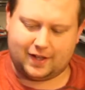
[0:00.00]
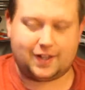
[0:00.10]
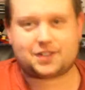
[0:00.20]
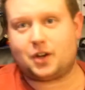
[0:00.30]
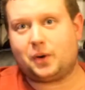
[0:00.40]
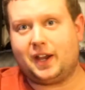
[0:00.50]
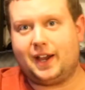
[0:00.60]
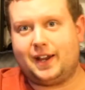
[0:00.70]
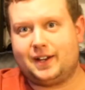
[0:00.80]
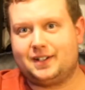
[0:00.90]
it's
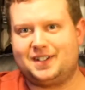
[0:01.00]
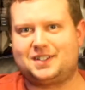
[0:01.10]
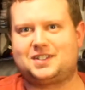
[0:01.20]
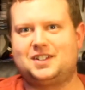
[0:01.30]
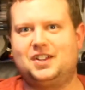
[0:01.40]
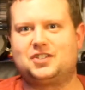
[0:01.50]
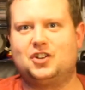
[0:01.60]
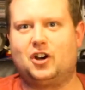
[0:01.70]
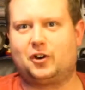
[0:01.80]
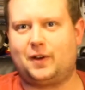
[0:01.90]
okay. It's
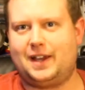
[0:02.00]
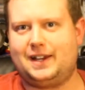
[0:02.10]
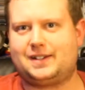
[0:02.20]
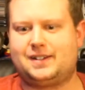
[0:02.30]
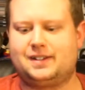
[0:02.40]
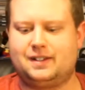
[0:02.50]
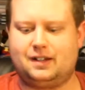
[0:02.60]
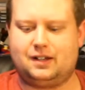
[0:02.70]
not great.